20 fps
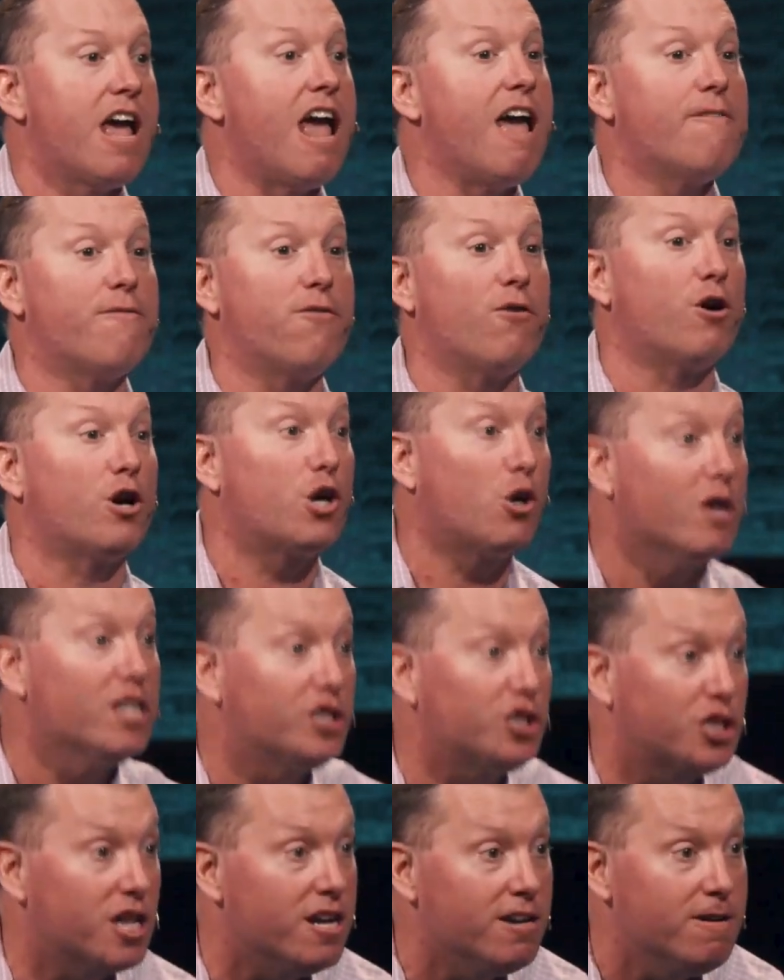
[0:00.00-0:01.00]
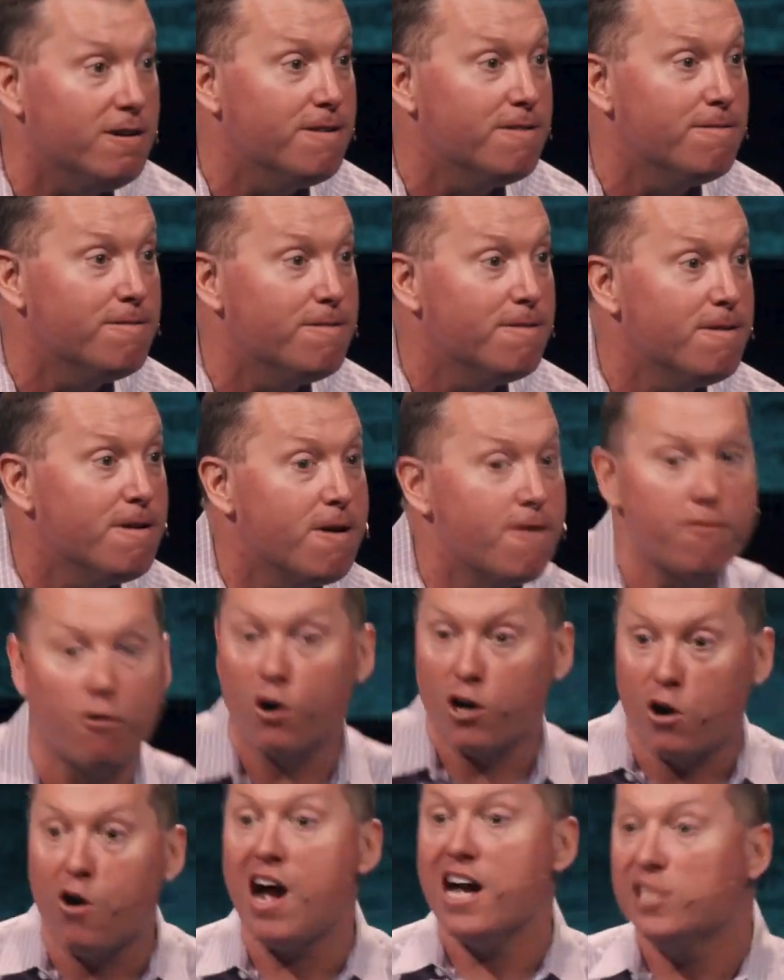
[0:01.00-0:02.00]
And for a Christian,
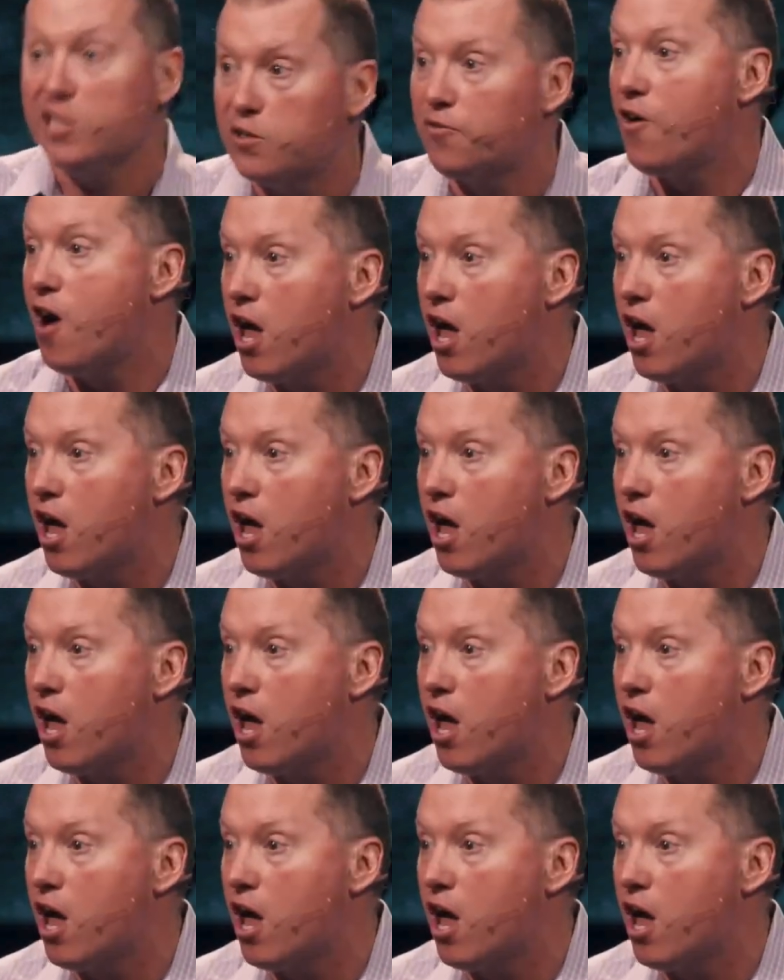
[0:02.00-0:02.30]
for a Christ